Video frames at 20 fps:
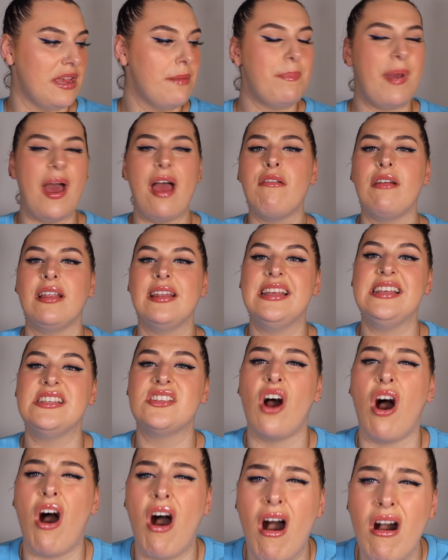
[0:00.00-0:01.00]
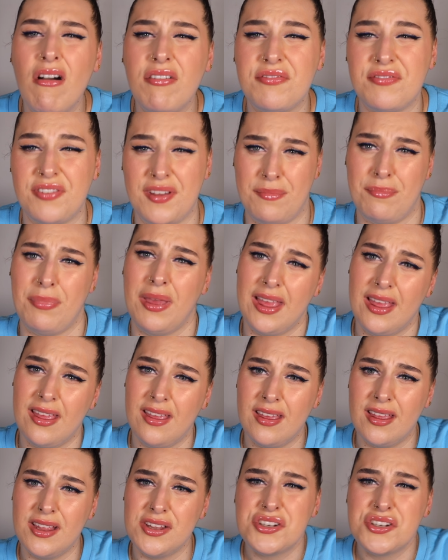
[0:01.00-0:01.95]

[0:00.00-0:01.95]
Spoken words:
it better at least half fit me.